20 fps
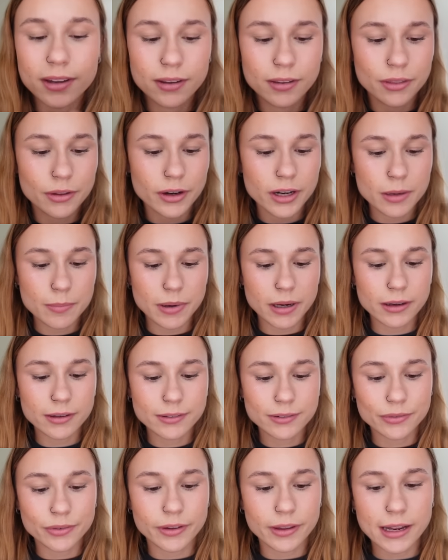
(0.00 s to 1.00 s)
30
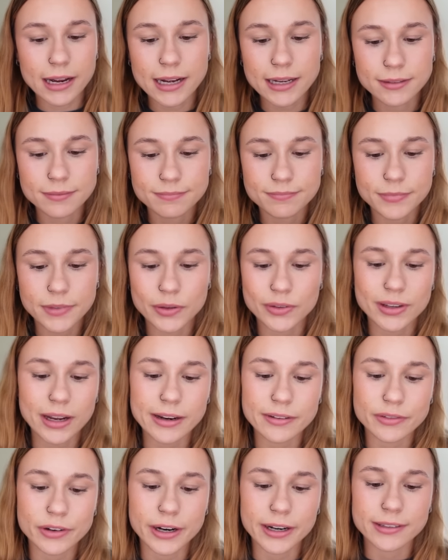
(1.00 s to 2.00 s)
bucks for that is
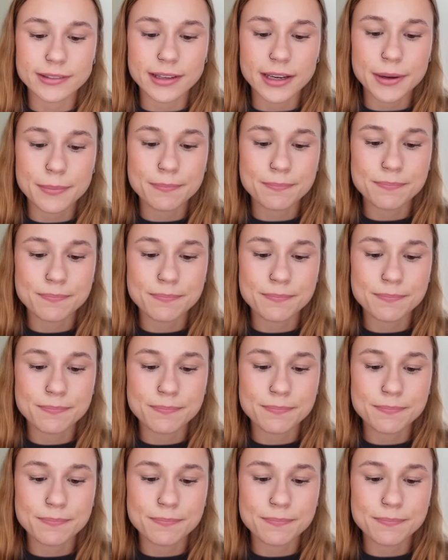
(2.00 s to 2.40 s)
kind of crazy.